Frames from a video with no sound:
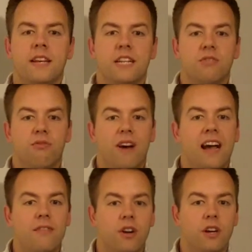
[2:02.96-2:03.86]
That's
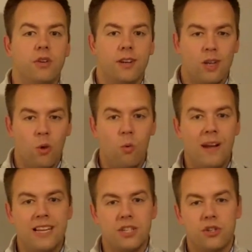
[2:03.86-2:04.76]
500
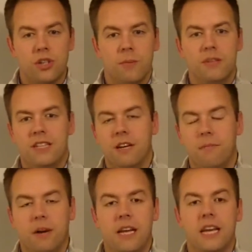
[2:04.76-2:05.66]
West
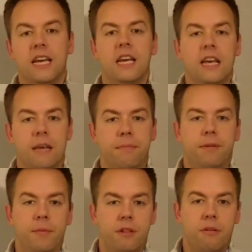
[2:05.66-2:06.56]
Germantown Pike in
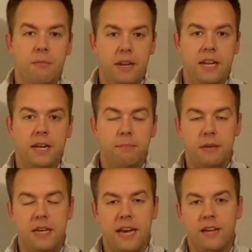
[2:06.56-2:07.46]
Plymouth Meeting,
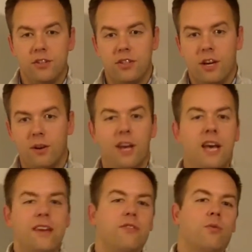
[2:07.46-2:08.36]
PA. So,
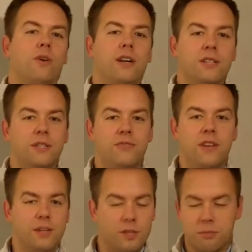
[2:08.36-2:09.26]
if you're watching this
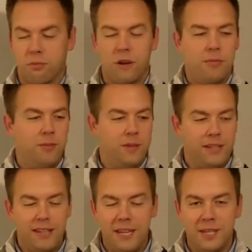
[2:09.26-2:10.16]
video, there's probably
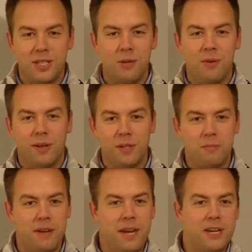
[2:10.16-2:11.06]
a link somewhere on this
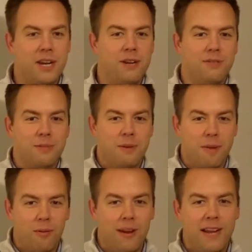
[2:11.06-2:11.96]
page. I don't know if it's going to be
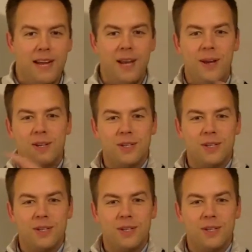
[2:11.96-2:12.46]
to my right